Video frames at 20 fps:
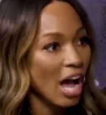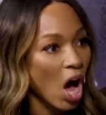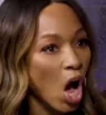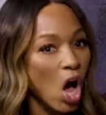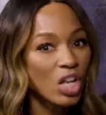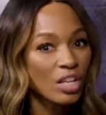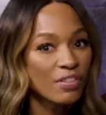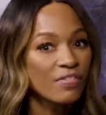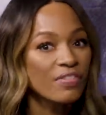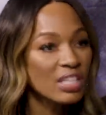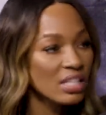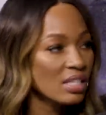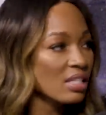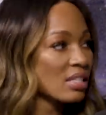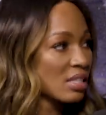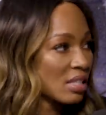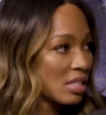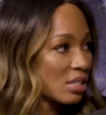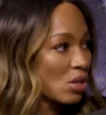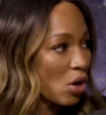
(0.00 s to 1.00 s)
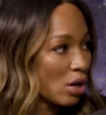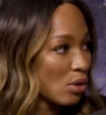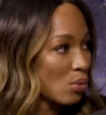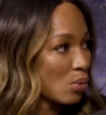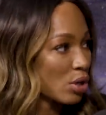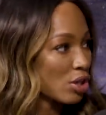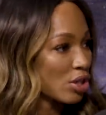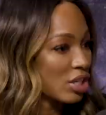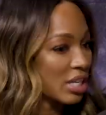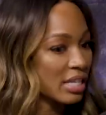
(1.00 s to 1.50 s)
All of this is hard
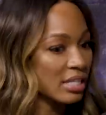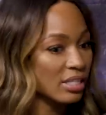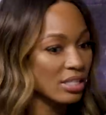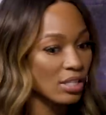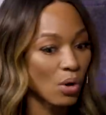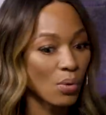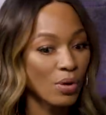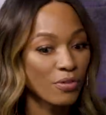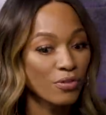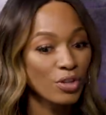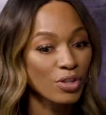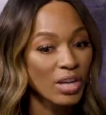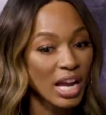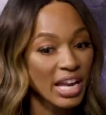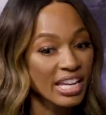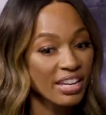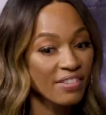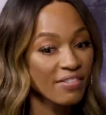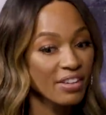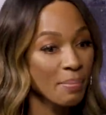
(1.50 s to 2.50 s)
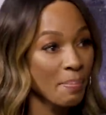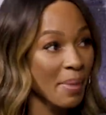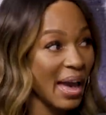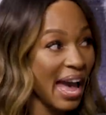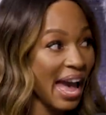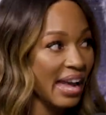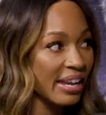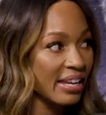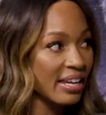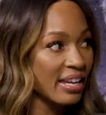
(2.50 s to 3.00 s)
work. And so if you're not giving
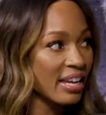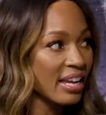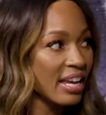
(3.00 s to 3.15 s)
back